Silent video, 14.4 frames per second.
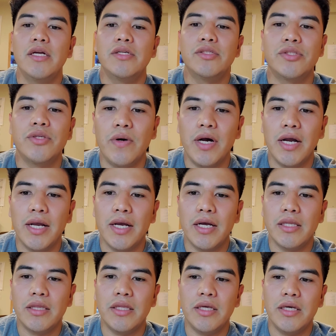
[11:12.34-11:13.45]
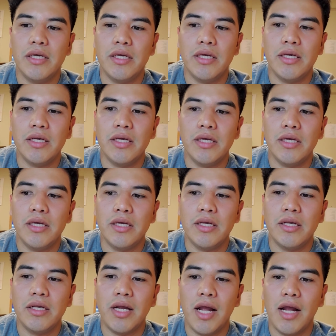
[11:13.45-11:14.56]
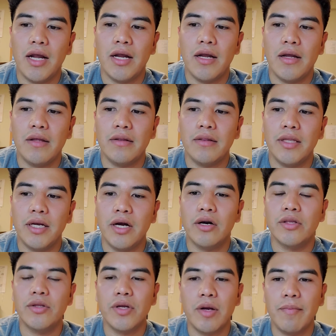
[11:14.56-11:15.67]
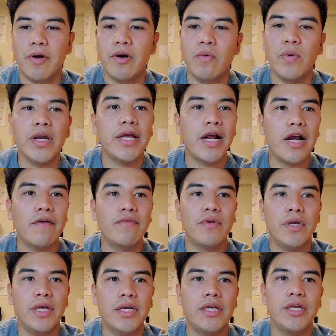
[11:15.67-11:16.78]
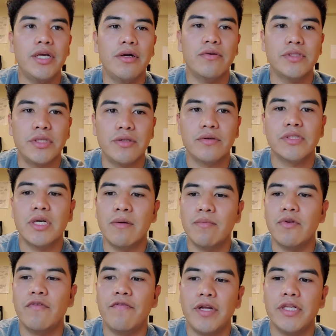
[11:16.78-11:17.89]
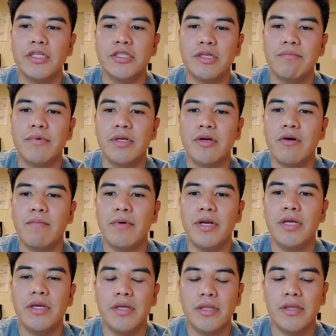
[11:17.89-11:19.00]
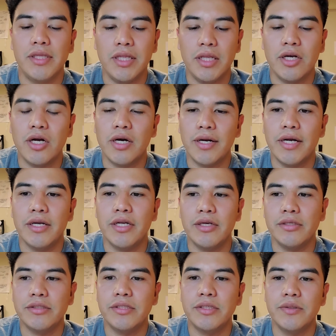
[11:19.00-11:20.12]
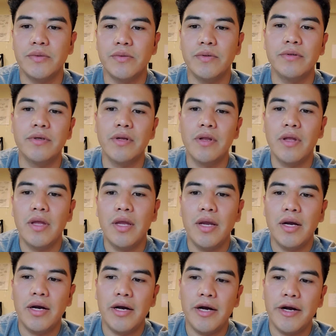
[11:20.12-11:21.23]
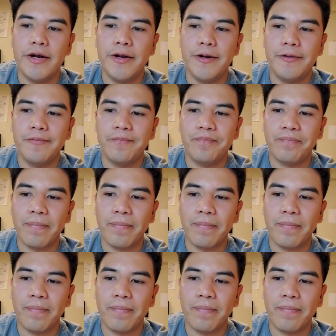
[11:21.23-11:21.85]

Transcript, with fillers: So I got the uh, the car took about a week and a half to get here because it took time to find the shipping company. Then the car got here to um,